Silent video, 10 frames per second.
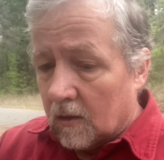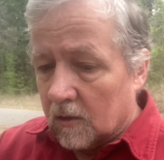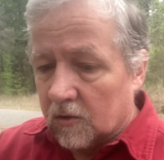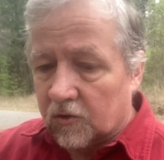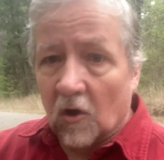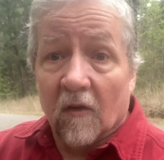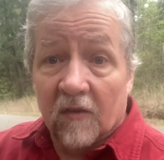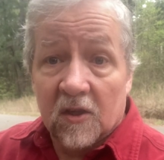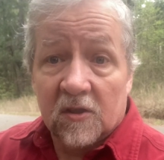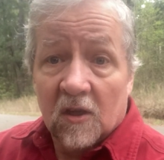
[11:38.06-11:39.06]

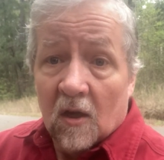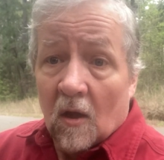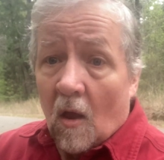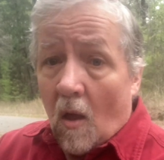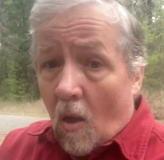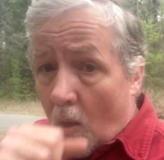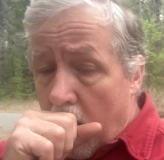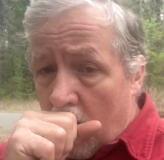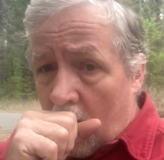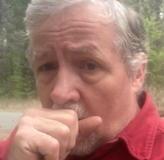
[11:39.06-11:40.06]
service.
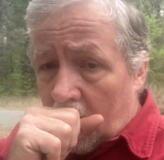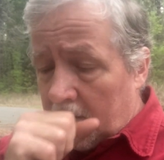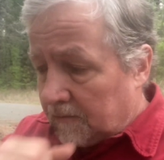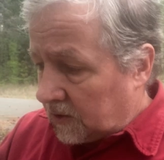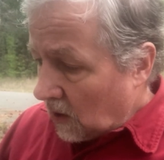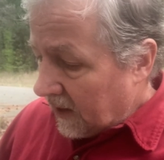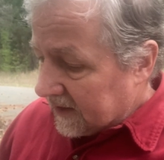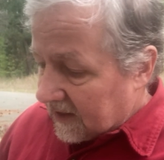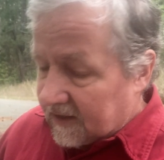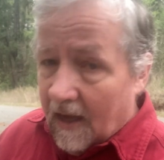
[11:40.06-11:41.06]
So
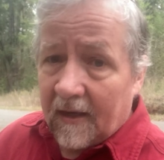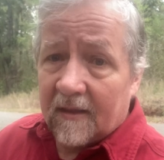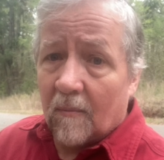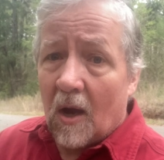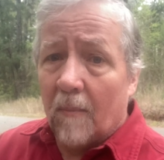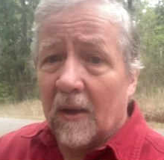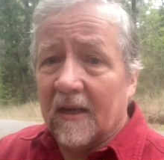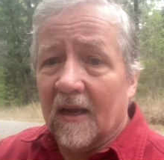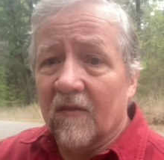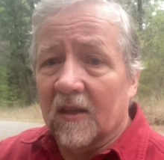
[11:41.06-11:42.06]
he's setting them up and
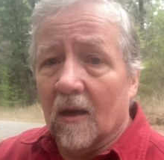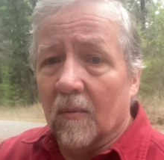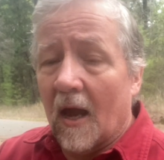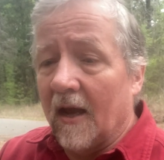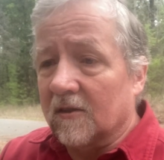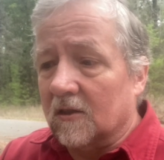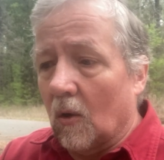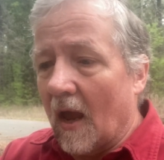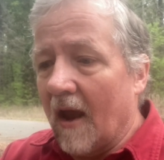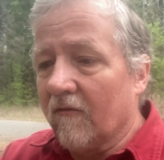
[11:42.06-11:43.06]
giving them land.
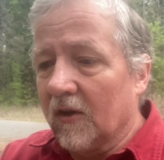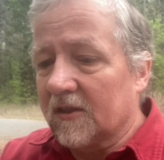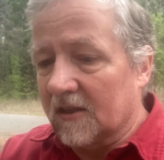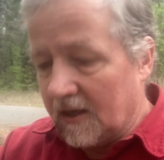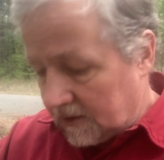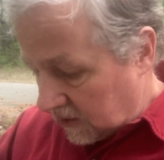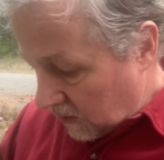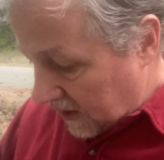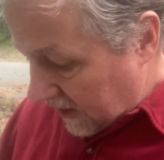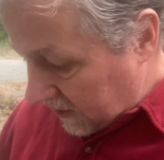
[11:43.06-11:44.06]
So every city, so
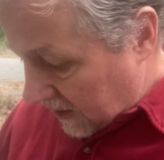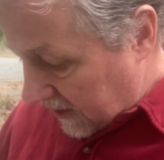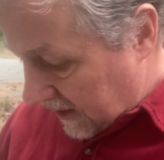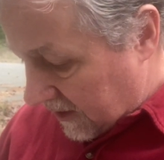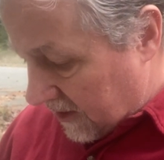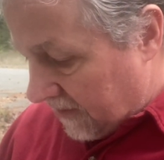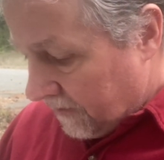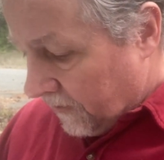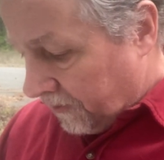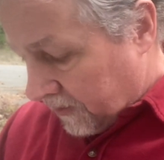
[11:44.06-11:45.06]
you get the idea that
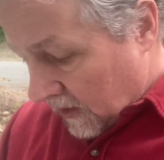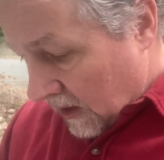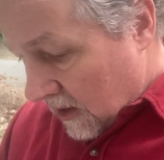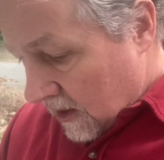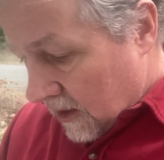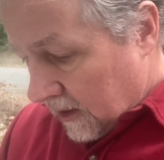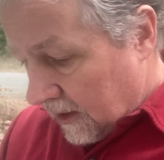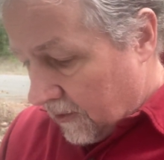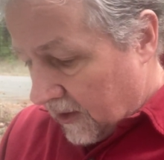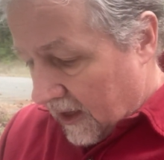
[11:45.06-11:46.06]

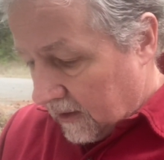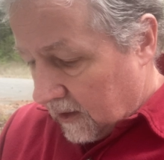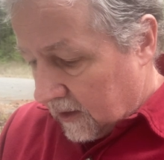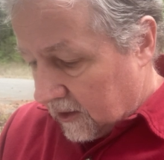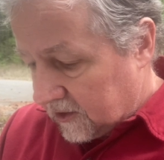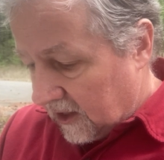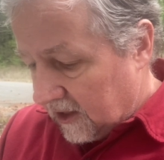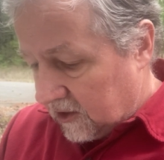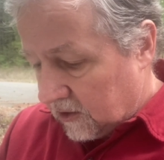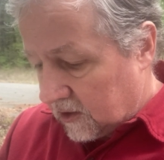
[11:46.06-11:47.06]
that the
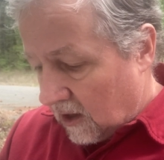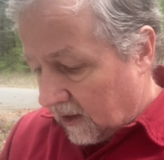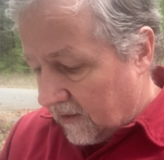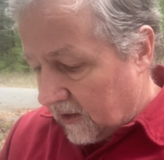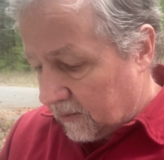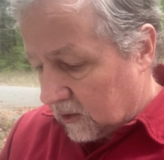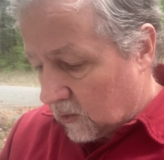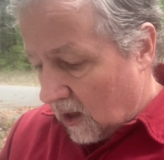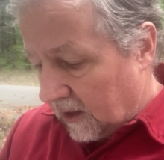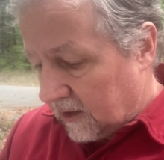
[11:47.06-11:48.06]
cities you shall give them to
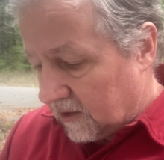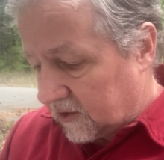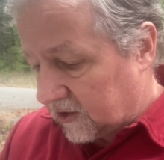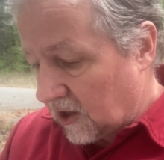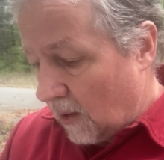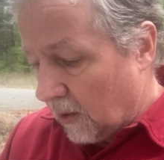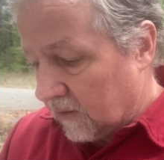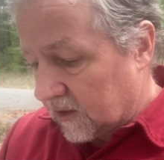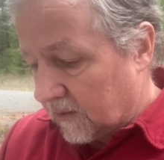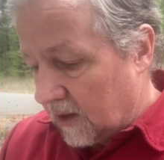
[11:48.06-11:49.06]
dwell in, the
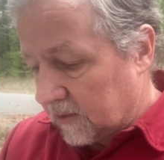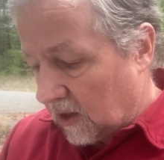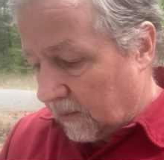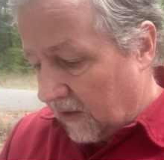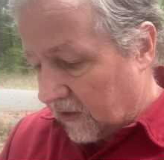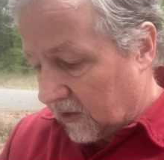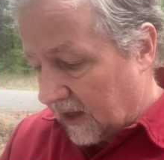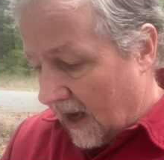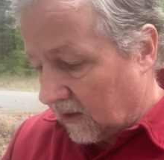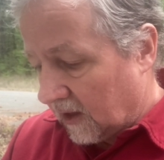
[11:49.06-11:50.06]
suburbs of them shall be for their
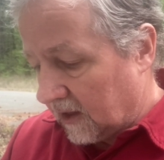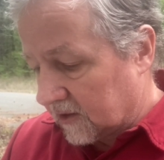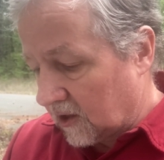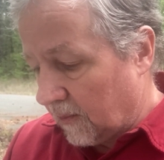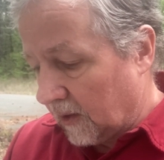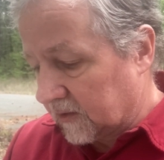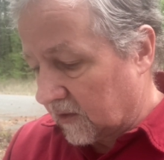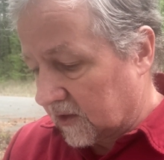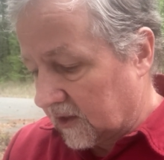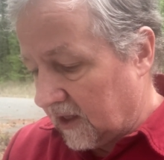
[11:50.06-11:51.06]
cattle, and the suburbs of
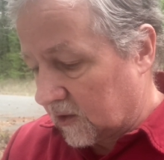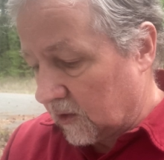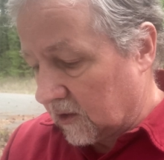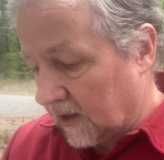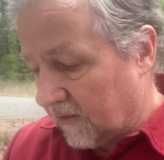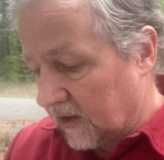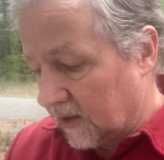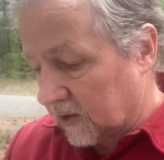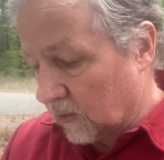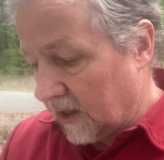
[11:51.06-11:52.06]
the cities which you give
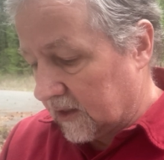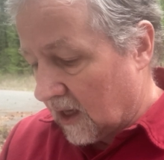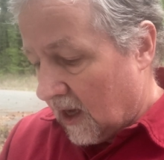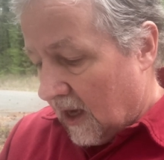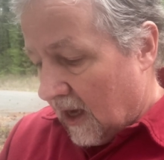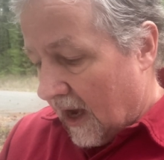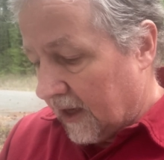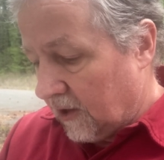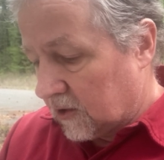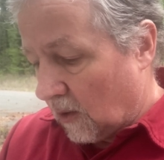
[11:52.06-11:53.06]
them to reach,
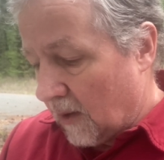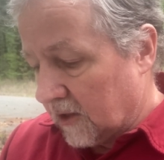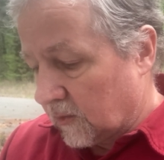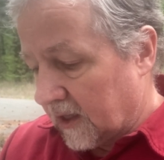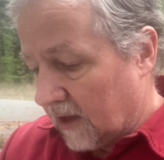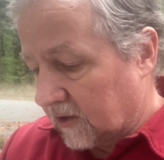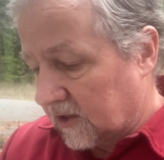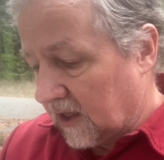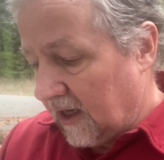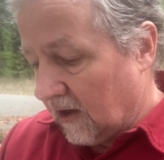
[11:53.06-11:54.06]
and you shall measure without the
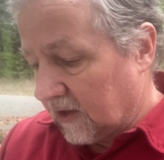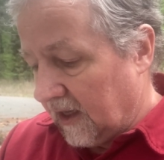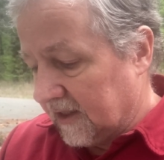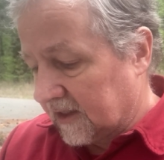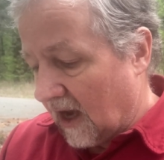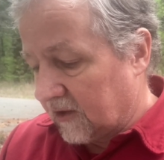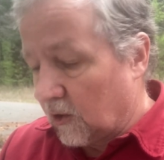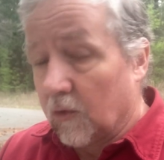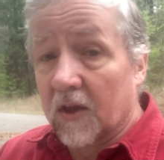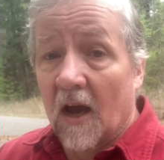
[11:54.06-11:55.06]
city on the east side
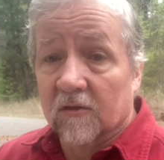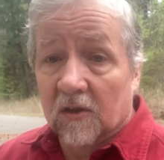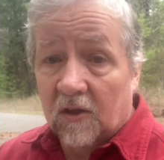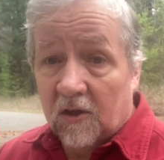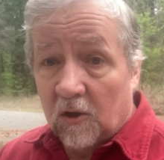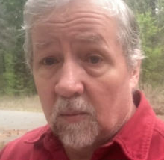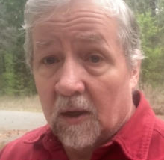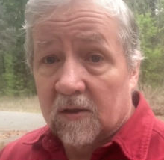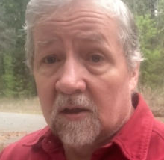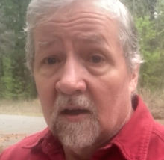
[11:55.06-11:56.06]
2,000
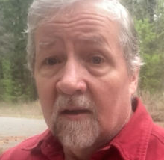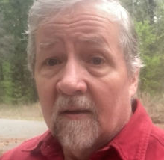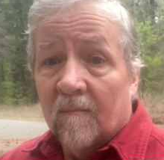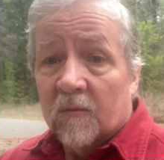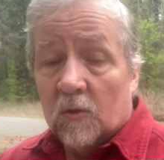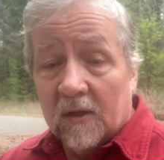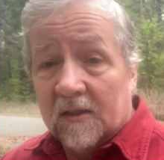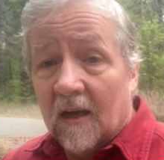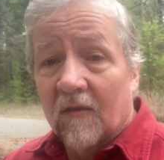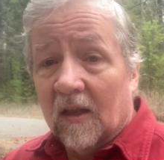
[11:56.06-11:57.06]
cubits. So he's
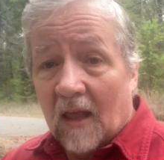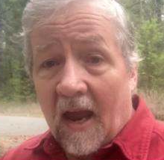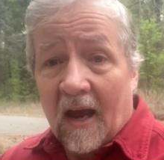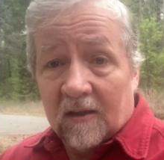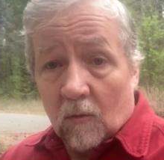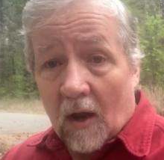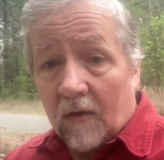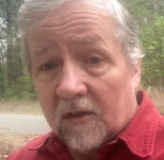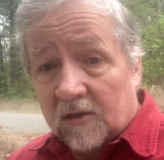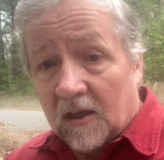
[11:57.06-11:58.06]
giving land
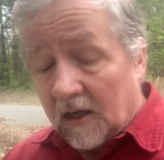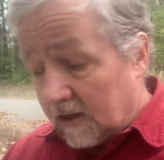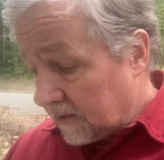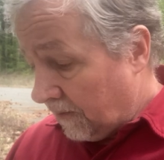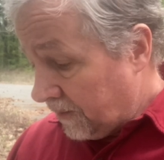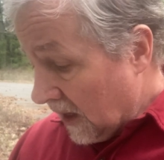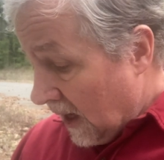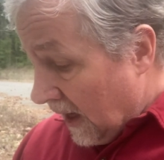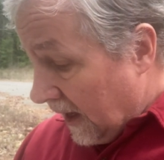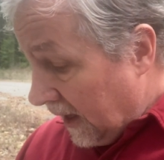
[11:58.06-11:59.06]
around the cities.
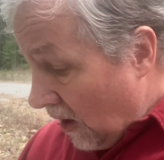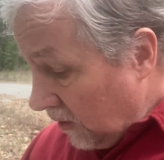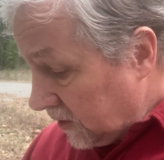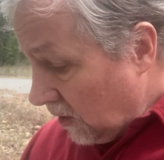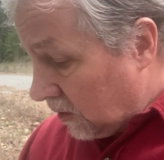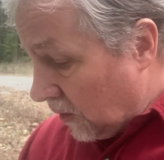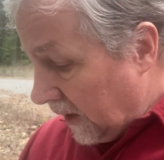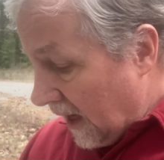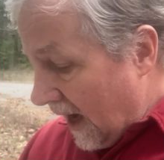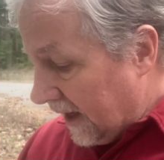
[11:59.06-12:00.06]
He also
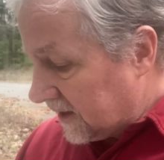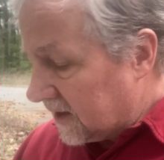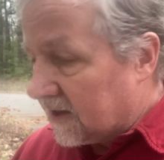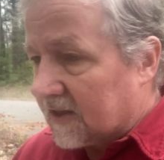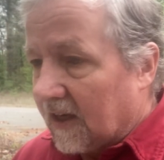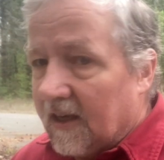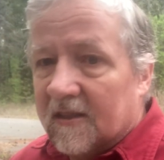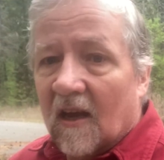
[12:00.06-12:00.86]
creates cities